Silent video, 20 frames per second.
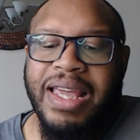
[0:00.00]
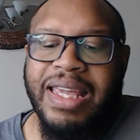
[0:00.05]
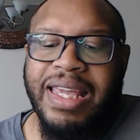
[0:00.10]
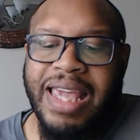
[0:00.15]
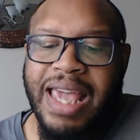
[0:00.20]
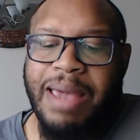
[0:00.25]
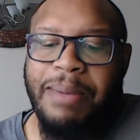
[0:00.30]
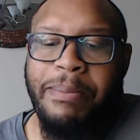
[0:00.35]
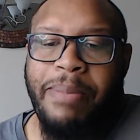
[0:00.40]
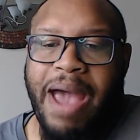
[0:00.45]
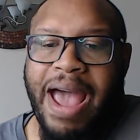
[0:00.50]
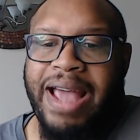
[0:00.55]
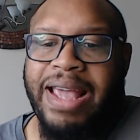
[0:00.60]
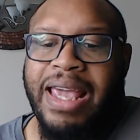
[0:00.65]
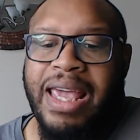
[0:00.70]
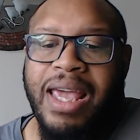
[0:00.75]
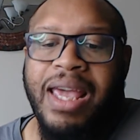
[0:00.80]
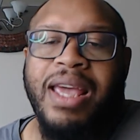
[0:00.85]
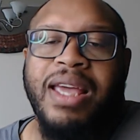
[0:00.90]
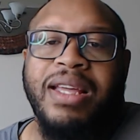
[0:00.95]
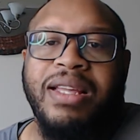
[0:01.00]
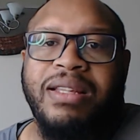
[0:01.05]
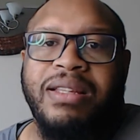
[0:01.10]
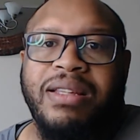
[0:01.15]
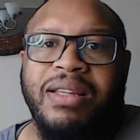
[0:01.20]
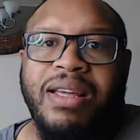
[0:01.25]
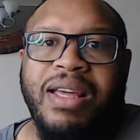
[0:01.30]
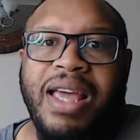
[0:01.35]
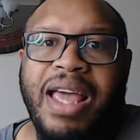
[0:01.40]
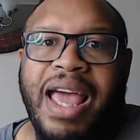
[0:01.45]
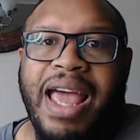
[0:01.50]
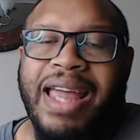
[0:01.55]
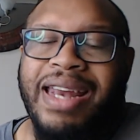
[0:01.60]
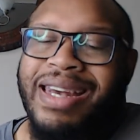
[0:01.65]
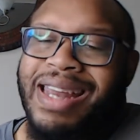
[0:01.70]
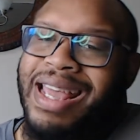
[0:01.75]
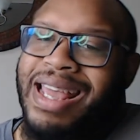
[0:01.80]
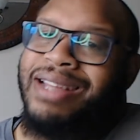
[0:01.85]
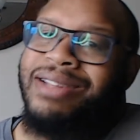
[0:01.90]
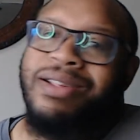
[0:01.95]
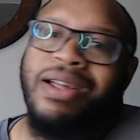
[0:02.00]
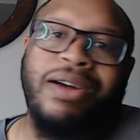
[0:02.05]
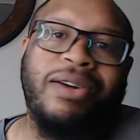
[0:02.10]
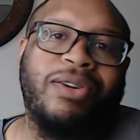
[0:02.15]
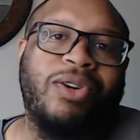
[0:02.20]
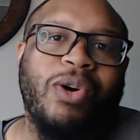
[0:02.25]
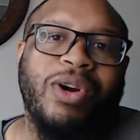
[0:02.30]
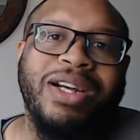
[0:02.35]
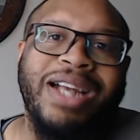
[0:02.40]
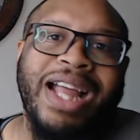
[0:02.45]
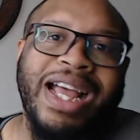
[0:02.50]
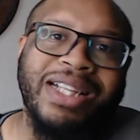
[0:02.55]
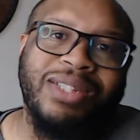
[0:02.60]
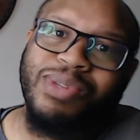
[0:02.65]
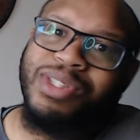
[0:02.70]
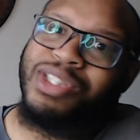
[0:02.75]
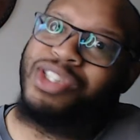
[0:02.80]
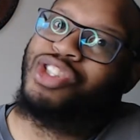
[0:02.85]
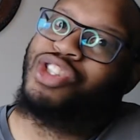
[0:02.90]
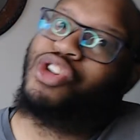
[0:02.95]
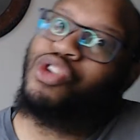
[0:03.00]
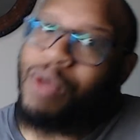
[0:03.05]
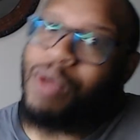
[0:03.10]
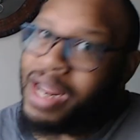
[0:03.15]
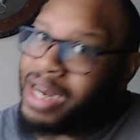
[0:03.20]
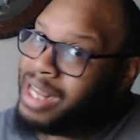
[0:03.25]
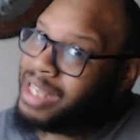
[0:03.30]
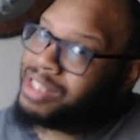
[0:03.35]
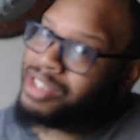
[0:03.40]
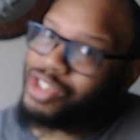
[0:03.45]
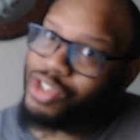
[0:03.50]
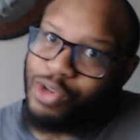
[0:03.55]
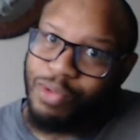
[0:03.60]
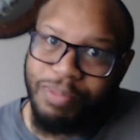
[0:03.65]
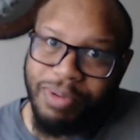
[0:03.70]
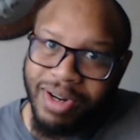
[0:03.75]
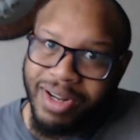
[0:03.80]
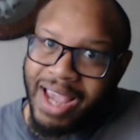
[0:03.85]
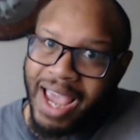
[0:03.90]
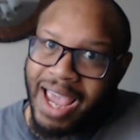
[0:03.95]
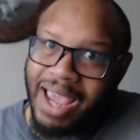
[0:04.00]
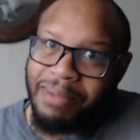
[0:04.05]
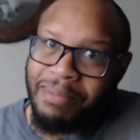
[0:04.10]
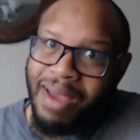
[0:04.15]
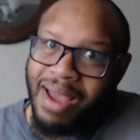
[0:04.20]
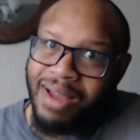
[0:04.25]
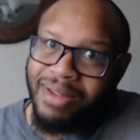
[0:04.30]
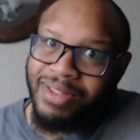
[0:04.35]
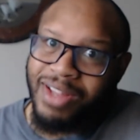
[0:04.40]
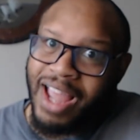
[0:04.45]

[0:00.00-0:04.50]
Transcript: get back in. And then, of course, that's when Sue and then Super came out.